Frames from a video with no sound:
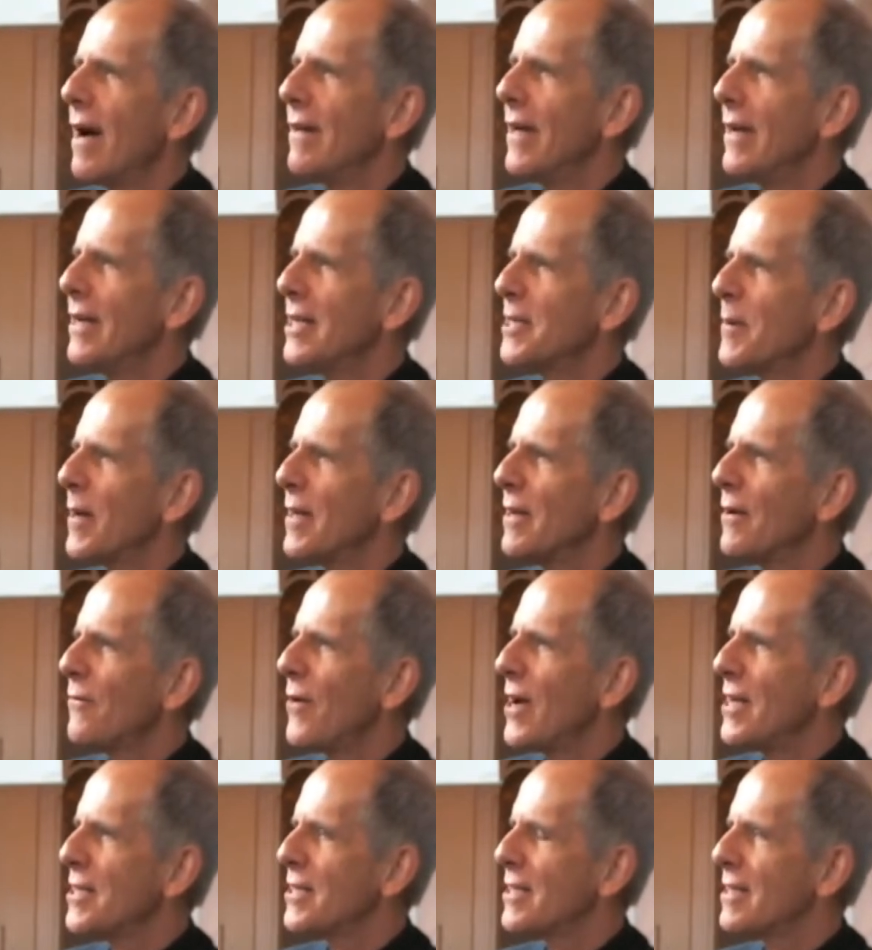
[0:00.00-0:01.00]
And then he spent the
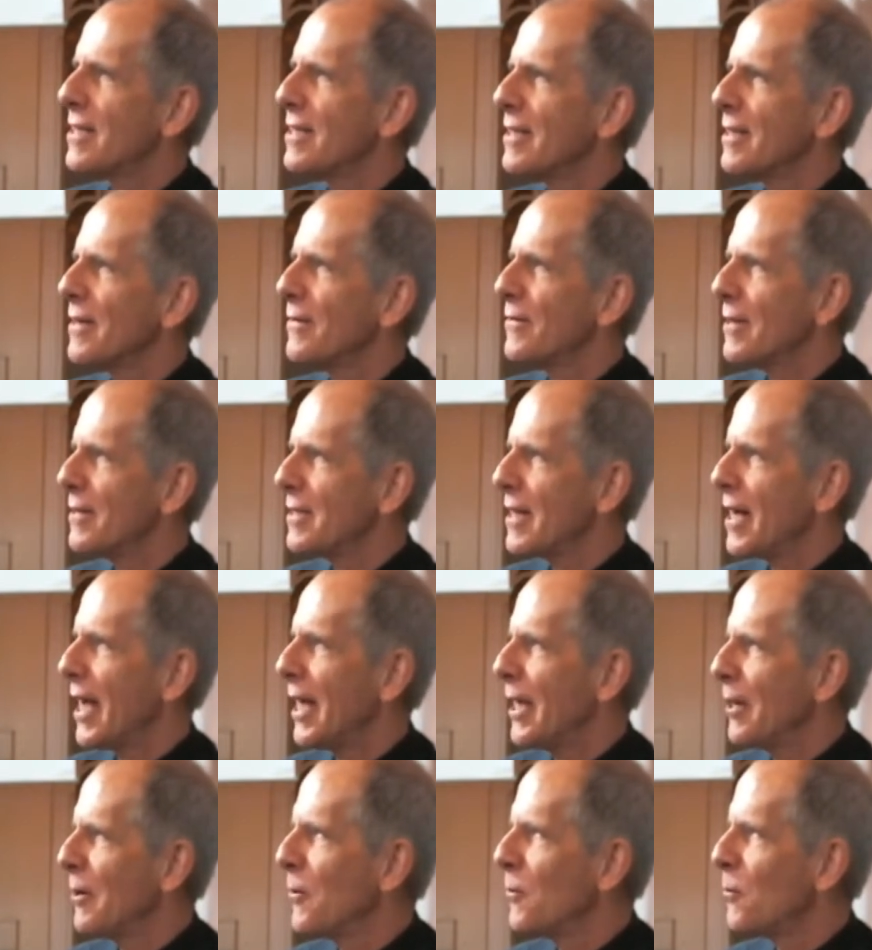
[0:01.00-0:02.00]
rest of the
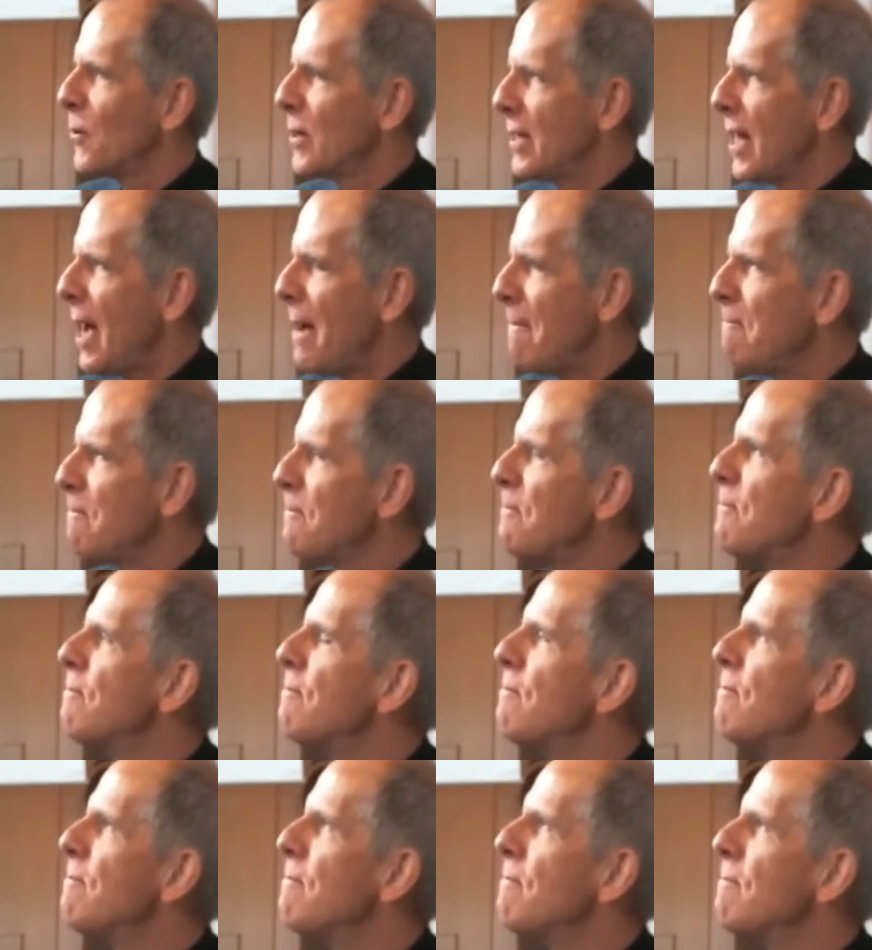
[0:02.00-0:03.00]
day with them,
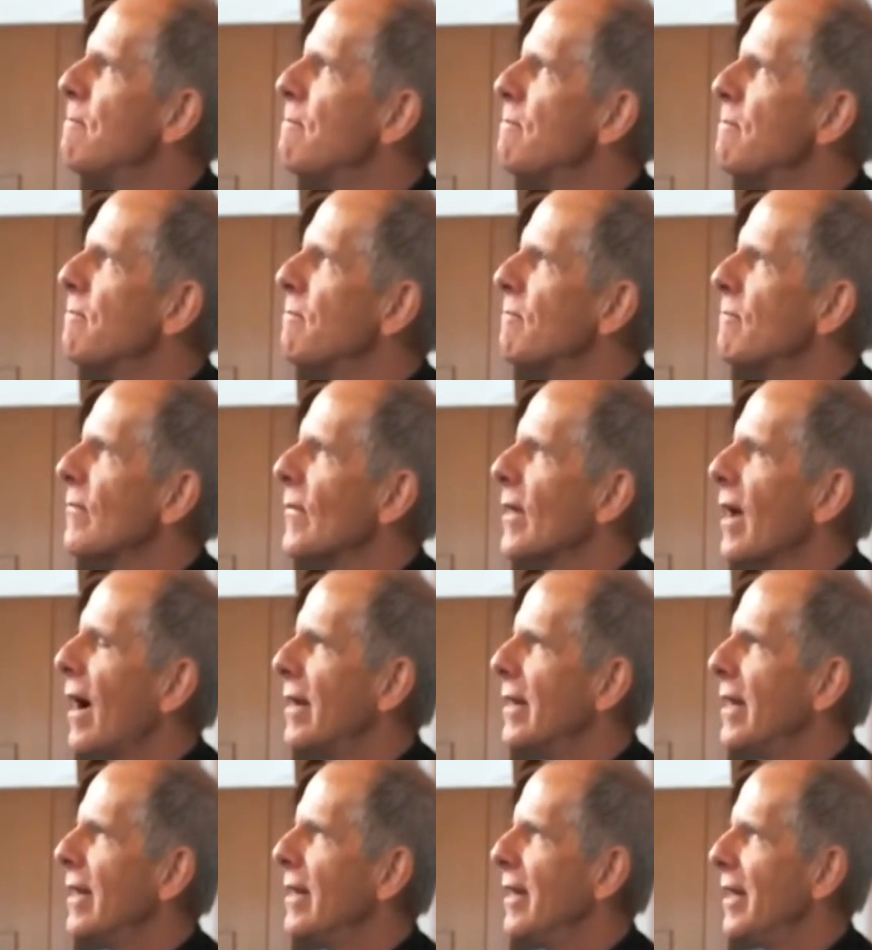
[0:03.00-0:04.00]

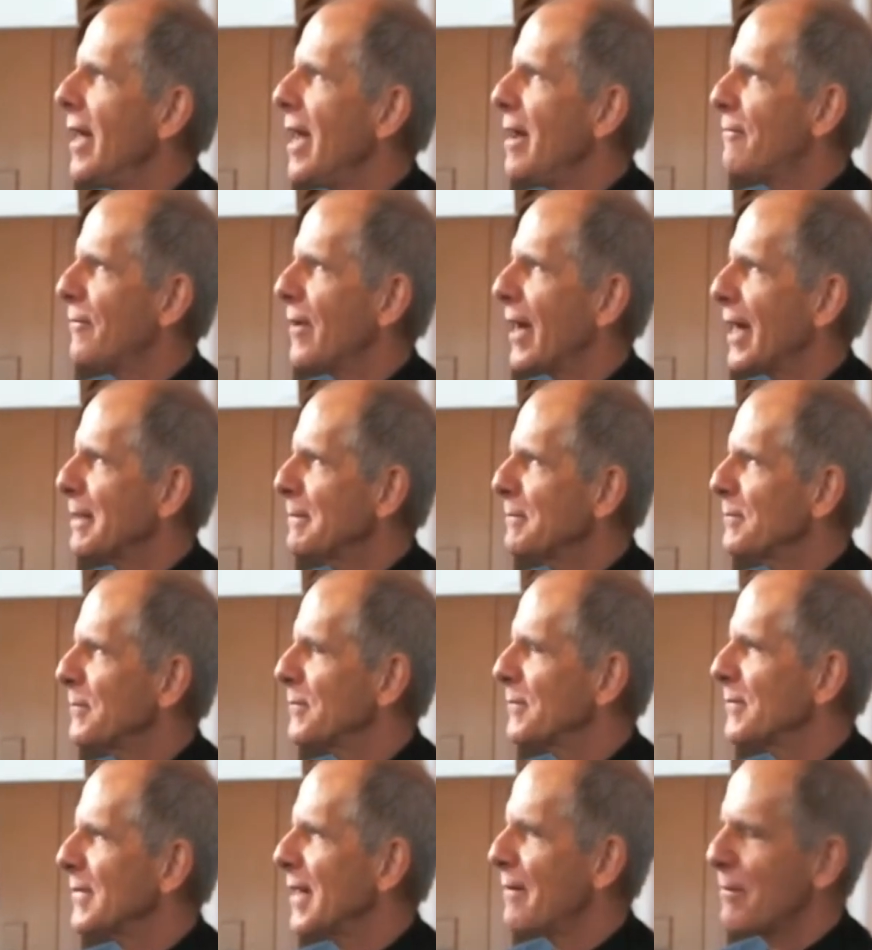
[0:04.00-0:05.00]
and in the evening,
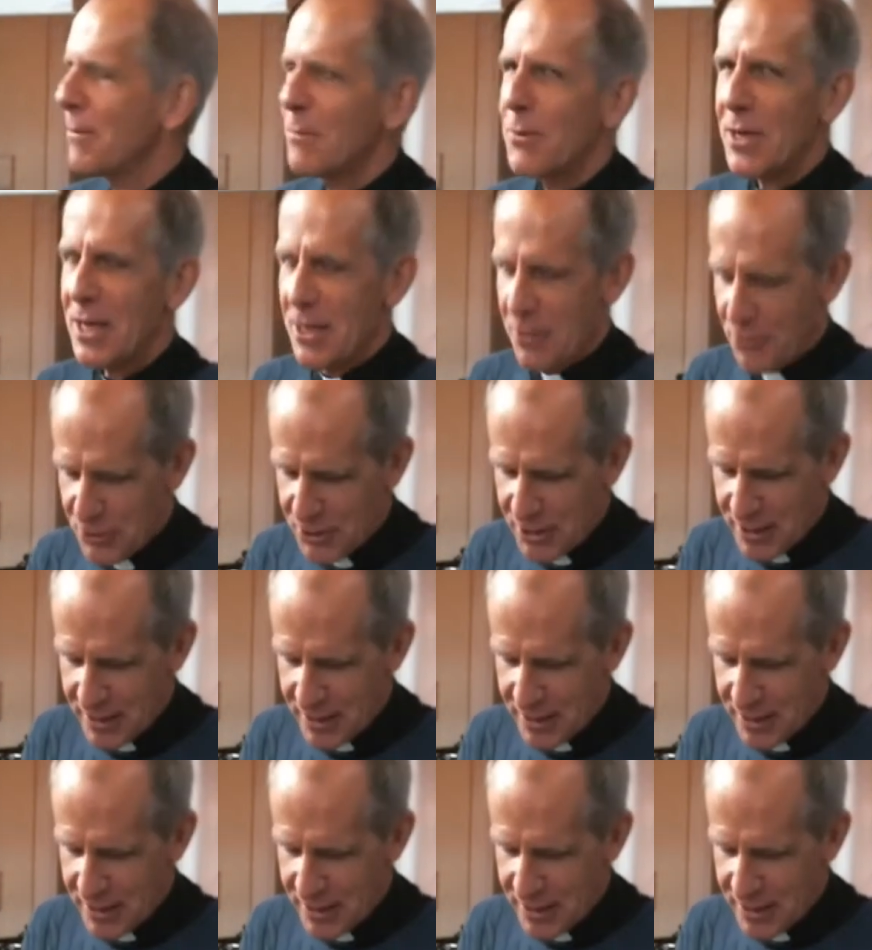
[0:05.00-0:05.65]
everybody else